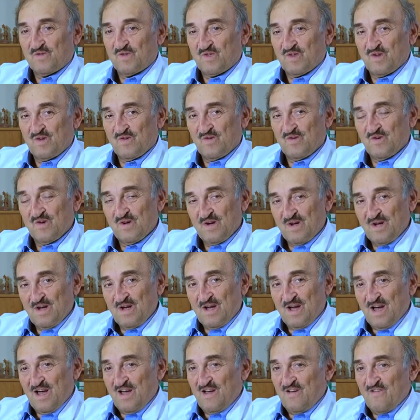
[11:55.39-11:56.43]
So
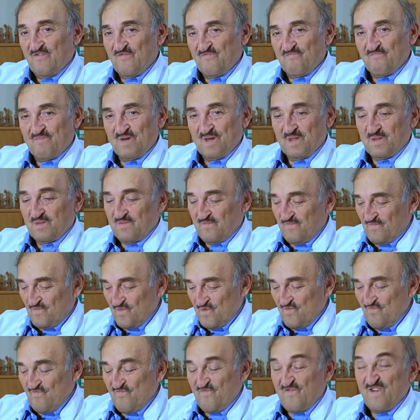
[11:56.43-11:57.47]
I have been
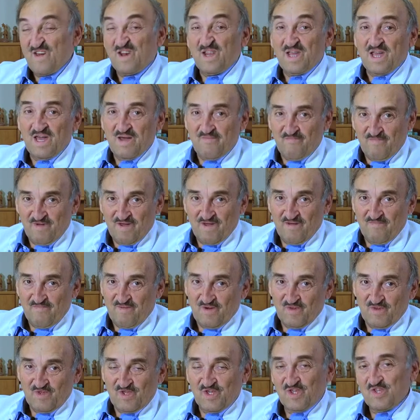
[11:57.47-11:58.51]
very happy
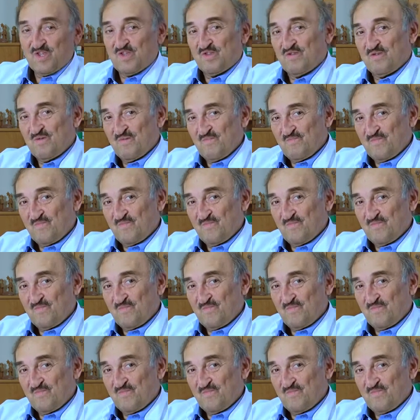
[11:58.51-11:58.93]
about this